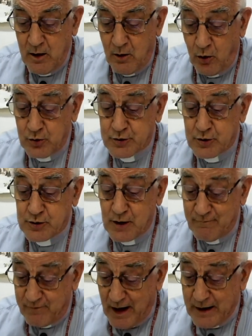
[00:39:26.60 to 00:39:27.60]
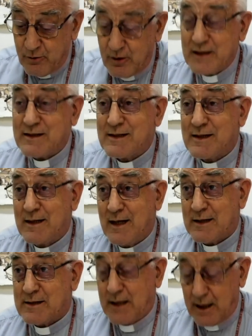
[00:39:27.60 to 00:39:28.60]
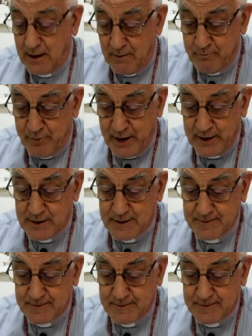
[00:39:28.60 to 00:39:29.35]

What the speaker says: Also, some violence has taken place.